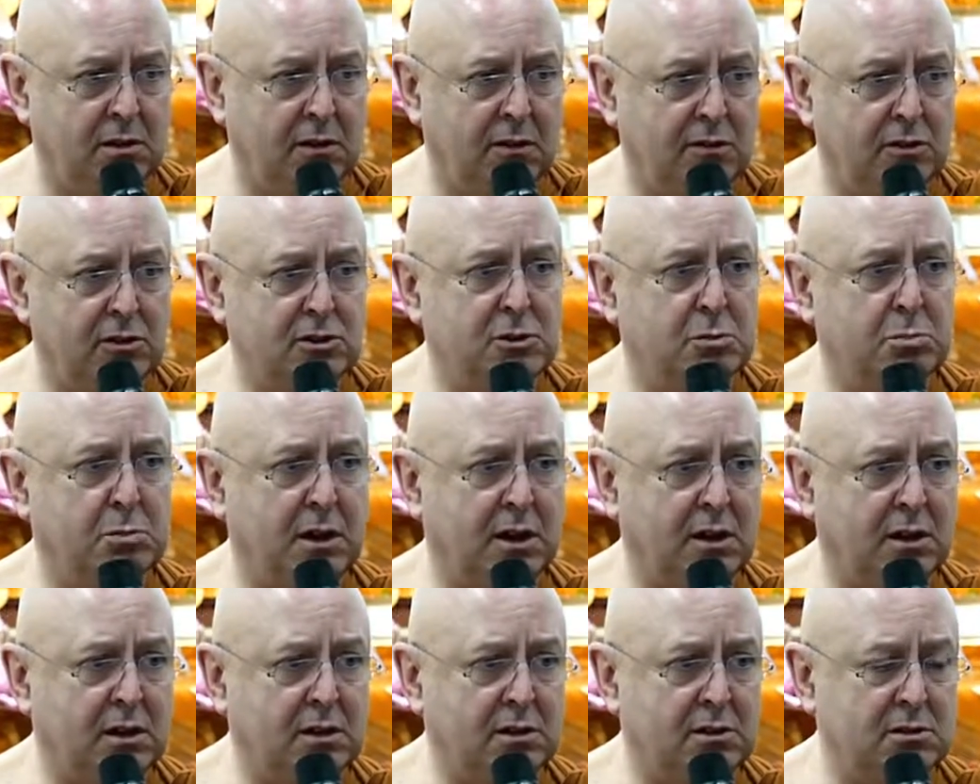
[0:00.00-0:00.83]
for
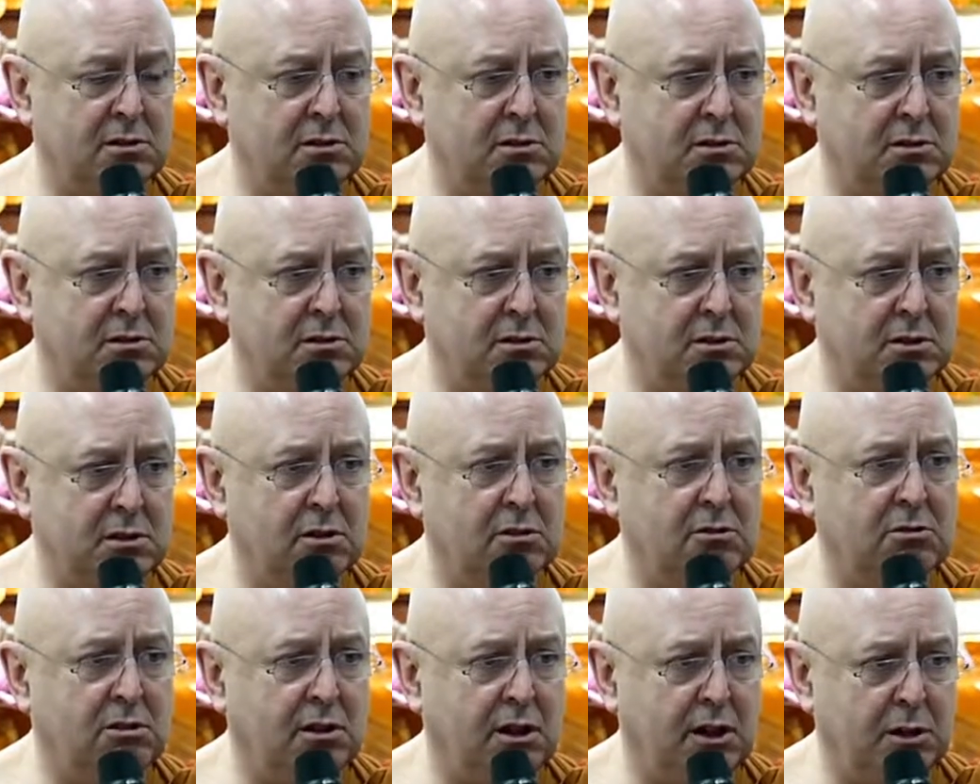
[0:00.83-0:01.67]
smugglers and
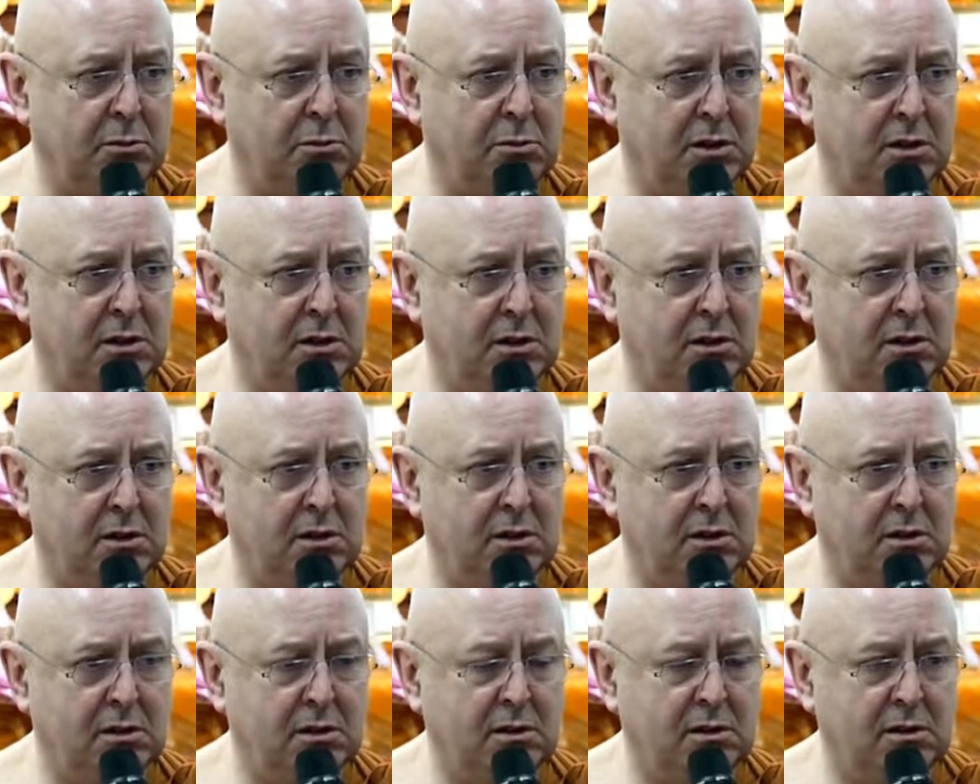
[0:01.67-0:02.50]
crime.
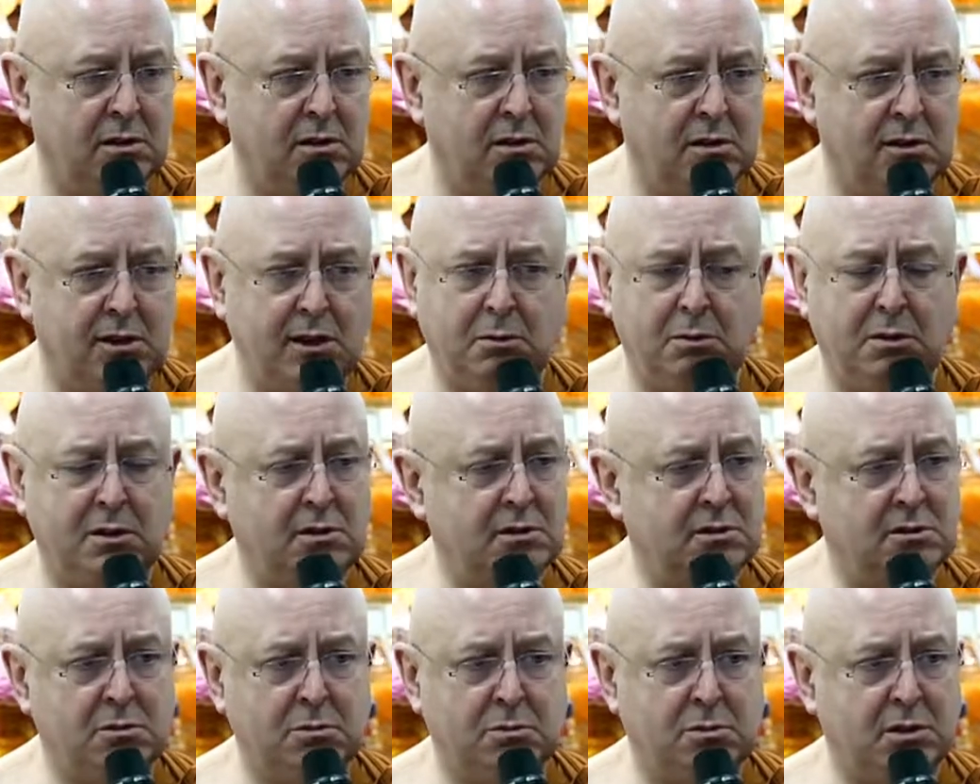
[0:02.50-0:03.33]
That one
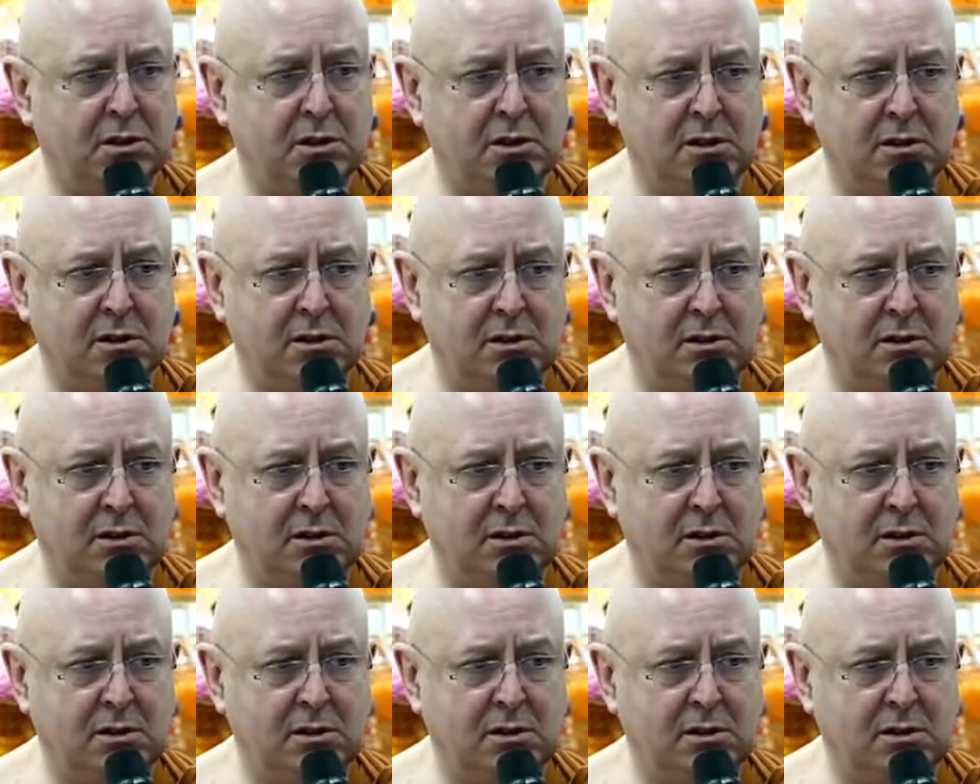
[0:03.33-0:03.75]
doesn't work.